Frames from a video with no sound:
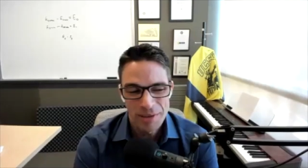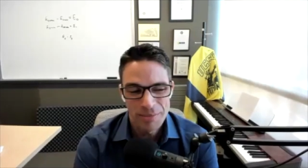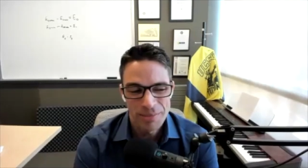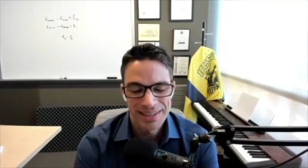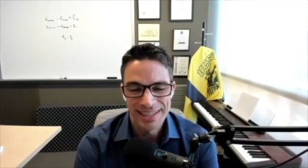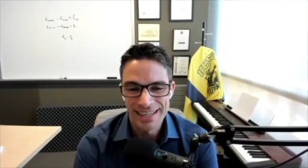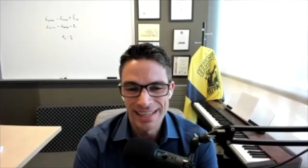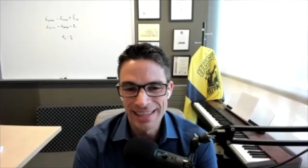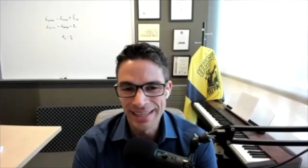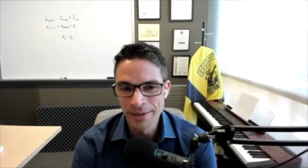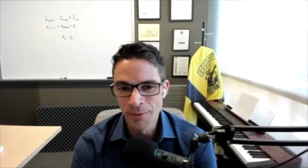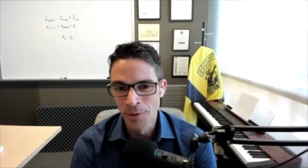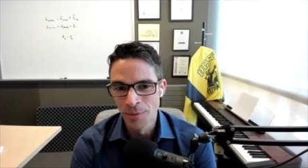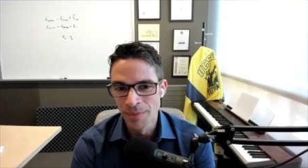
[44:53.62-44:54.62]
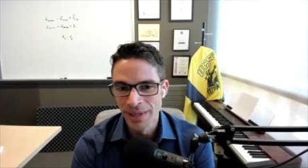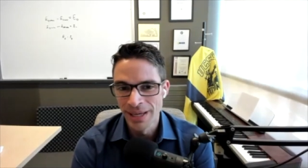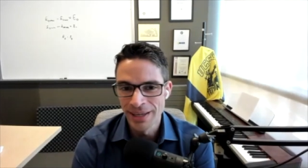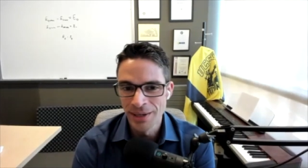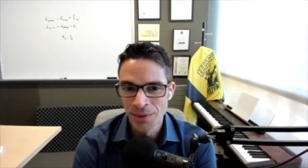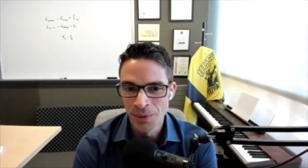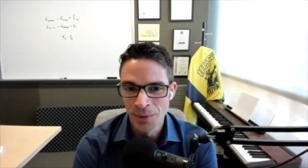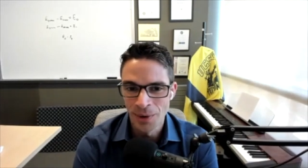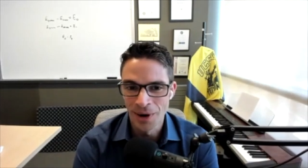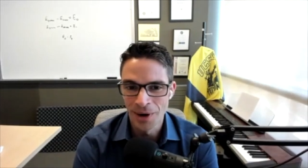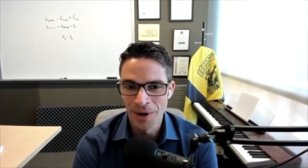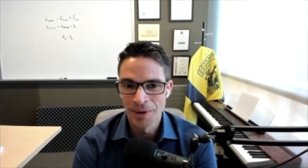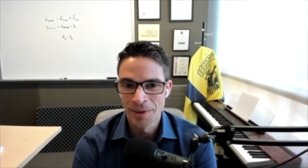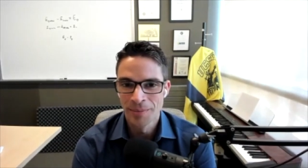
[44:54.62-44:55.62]
me about the clean room that you
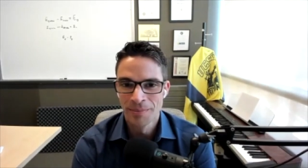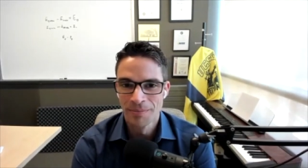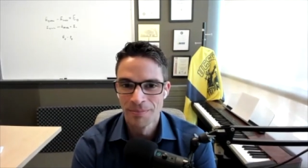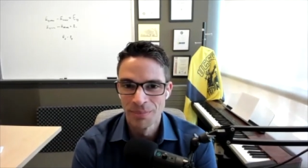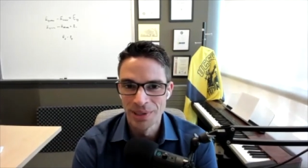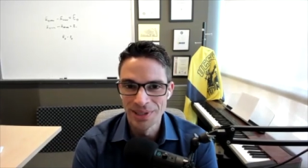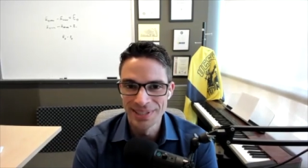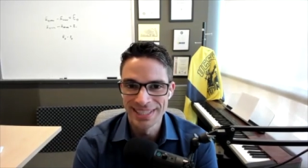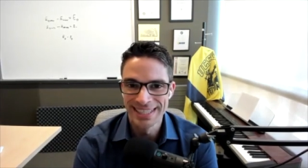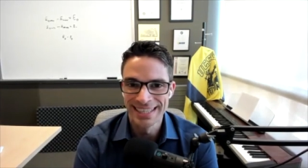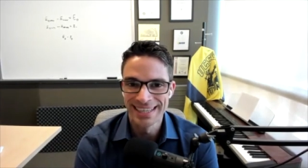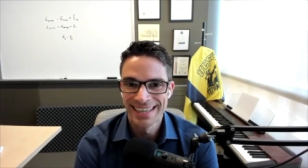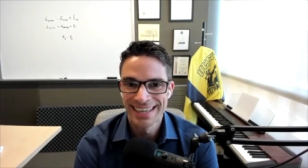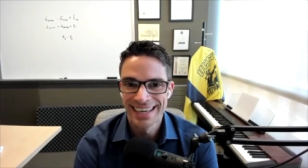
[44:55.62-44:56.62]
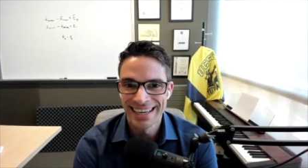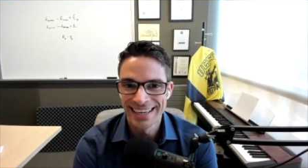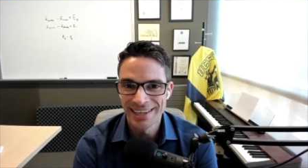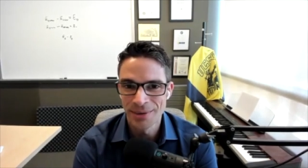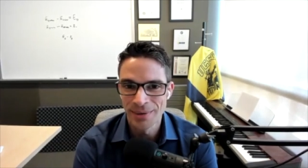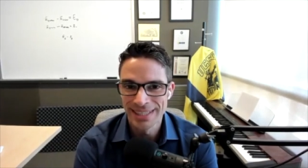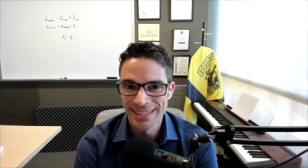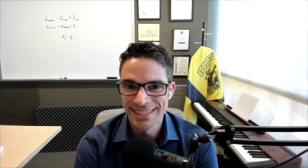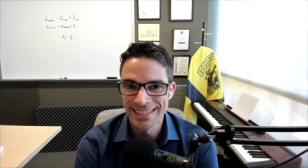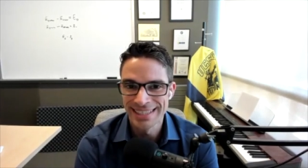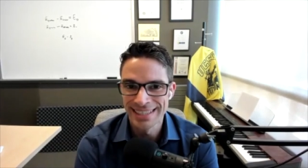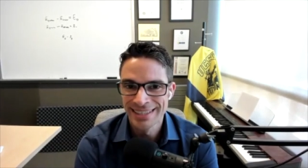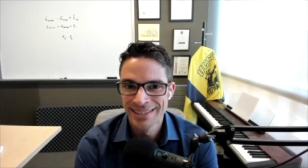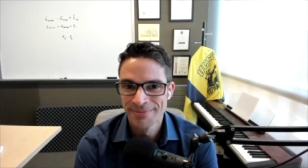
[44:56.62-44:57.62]
are building at
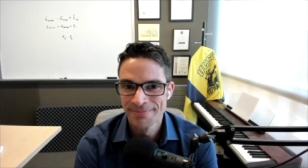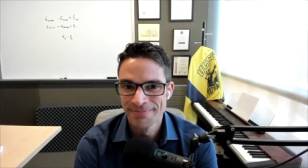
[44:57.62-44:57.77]
USC.